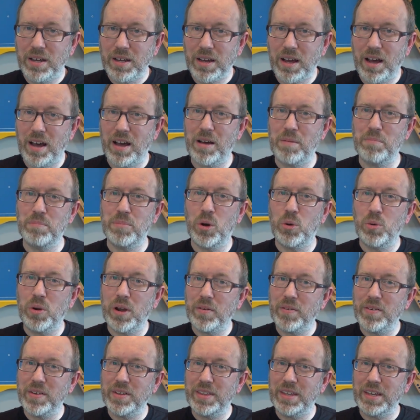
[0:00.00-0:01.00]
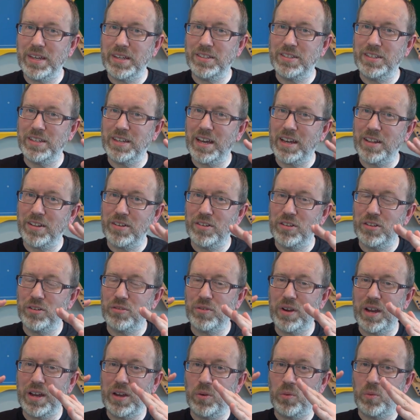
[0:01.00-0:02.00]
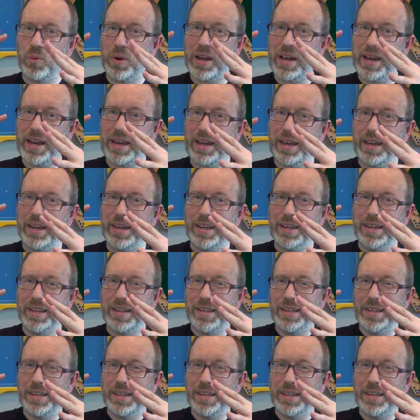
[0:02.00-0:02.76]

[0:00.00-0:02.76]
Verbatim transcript: combo everything together the right way.